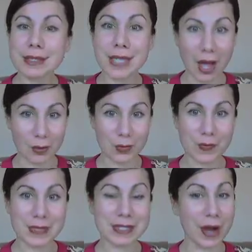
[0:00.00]
So,
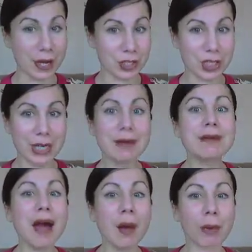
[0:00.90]
strategy
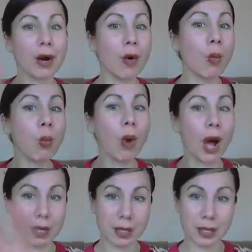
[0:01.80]
number
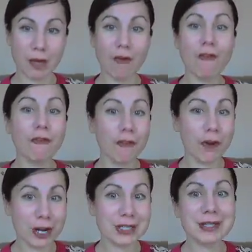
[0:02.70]
1,
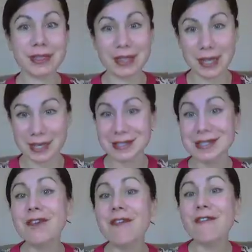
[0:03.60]
first
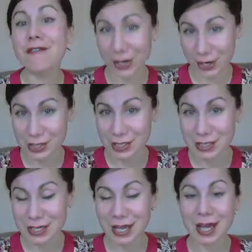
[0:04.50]
things
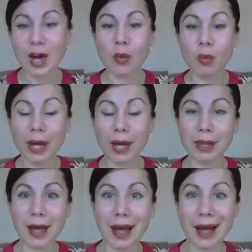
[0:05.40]
first.
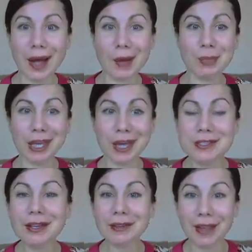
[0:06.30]
Well,
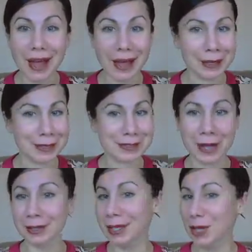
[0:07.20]
because online, as
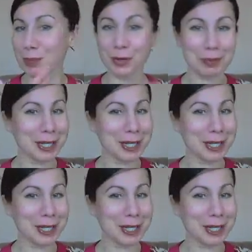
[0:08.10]
I keep